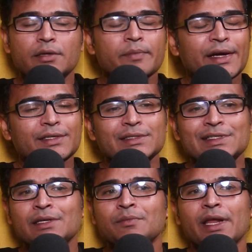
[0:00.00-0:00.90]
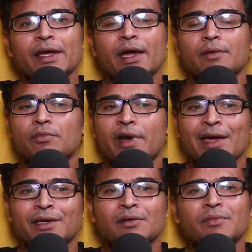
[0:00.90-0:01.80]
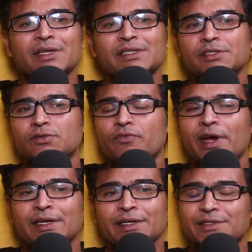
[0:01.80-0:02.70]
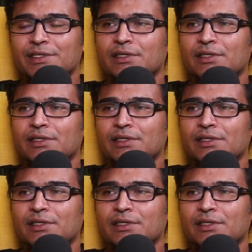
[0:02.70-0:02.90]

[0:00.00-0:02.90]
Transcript: It might seem like I'm bragging, but just wait and